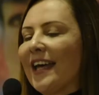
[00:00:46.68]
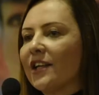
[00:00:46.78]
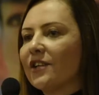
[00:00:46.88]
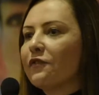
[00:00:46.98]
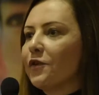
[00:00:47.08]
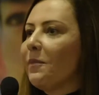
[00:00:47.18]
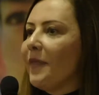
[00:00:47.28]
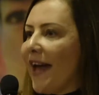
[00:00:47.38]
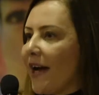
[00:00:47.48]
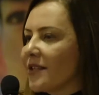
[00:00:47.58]
and from
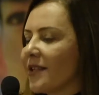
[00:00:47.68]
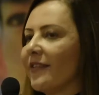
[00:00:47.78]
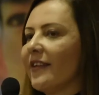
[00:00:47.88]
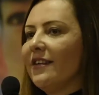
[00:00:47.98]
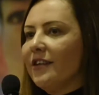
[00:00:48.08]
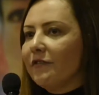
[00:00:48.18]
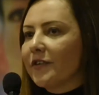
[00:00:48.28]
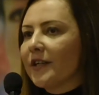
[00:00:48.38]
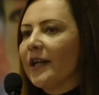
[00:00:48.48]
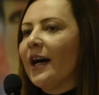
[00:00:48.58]
that
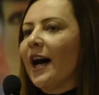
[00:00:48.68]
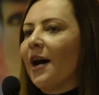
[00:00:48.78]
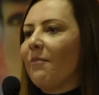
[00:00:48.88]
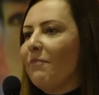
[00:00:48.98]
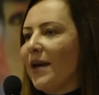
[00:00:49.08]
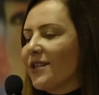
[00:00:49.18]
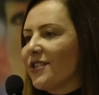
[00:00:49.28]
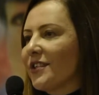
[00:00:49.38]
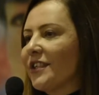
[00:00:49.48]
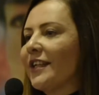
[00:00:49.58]
deliver a
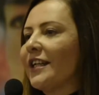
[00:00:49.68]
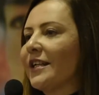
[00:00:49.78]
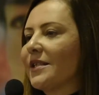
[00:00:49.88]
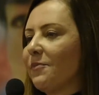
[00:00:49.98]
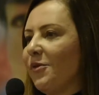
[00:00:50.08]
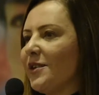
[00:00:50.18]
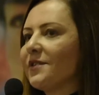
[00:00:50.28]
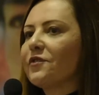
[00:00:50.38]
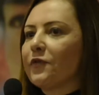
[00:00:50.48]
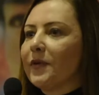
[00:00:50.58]
better
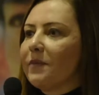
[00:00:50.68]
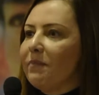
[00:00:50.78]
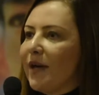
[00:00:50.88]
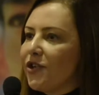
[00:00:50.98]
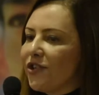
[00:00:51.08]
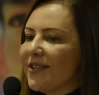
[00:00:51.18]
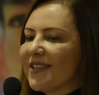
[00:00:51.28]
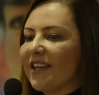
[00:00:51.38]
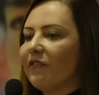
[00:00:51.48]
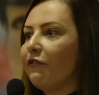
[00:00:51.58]
experience for the
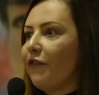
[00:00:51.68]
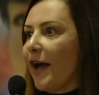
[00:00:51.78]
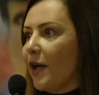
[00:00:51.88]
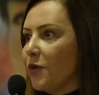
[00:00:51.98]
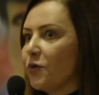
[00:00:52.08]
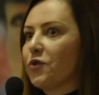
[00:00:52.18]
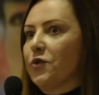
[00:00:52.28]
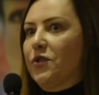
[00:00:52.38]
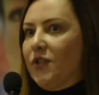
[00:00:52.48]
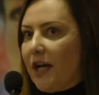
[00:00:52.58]
patients and value to
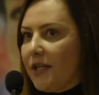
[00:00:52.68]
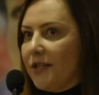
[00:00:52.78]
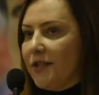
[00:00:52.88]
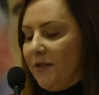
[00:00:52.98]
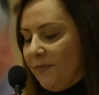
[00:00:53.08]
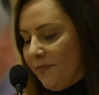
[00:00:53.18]
society.